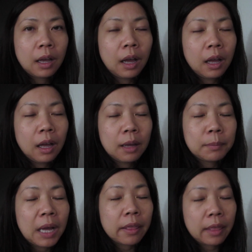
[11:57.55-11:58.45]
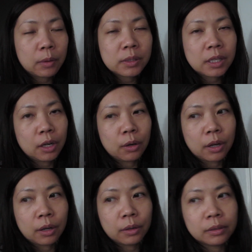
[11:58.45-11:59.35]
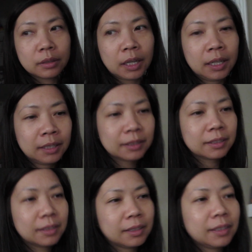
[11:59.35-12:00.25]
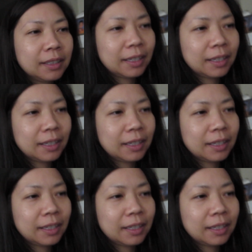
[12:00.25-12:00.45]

Um, that was a no-go. It was a complete